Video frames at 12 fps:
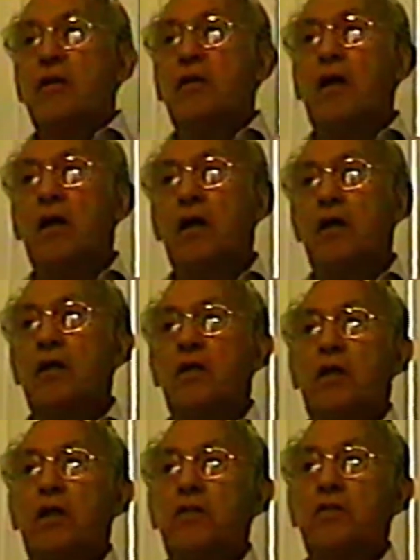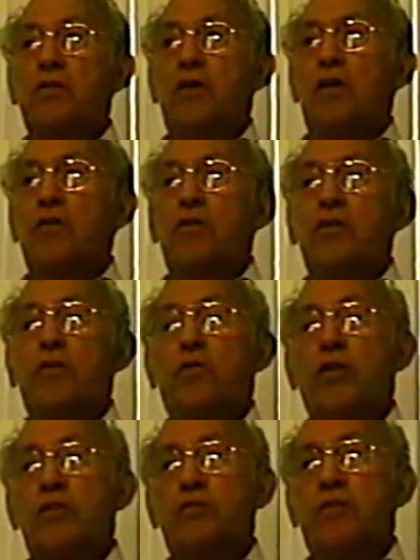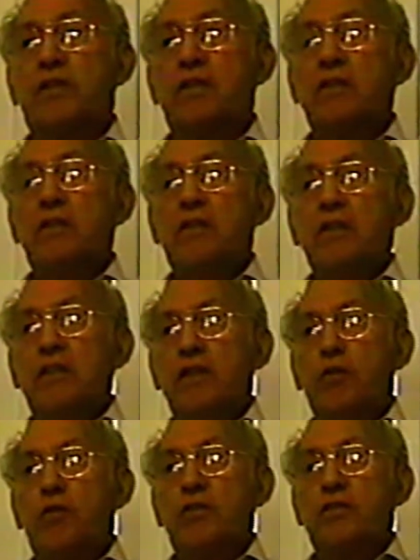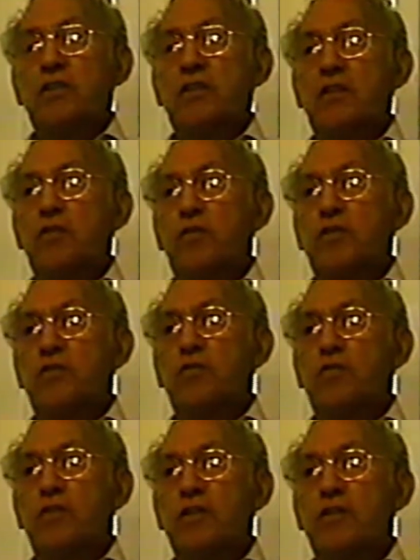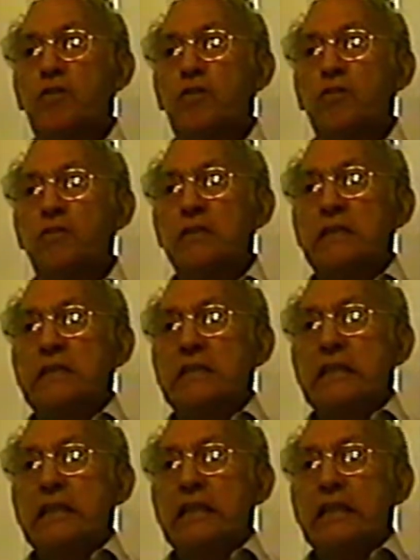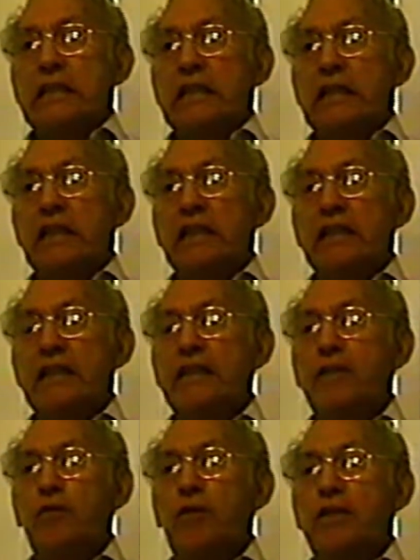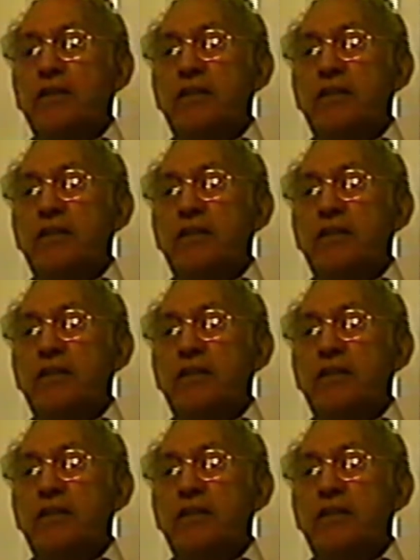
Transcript: I don't know how old he was, but he was already old. Anyway,